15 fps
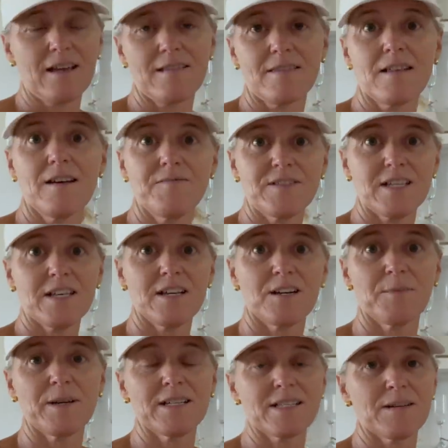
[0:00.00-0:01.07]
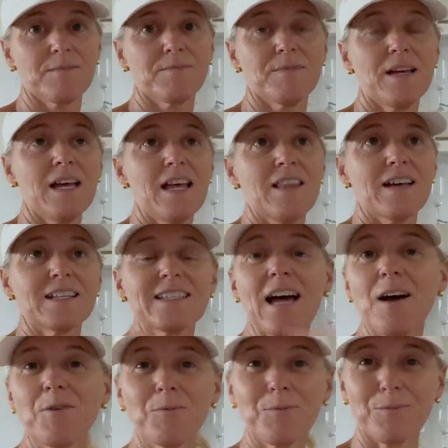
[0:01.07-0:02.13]
I'd love to hear, because that's
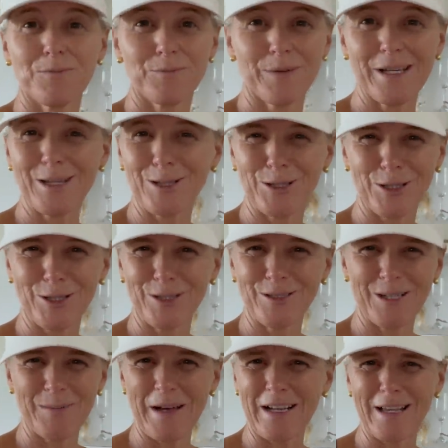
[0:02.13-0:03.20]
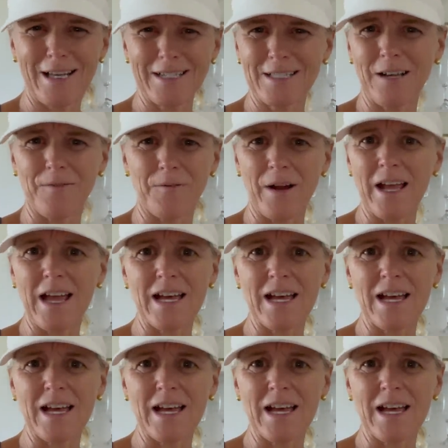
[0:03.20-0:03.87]
how we learn about a lot of stuff, right?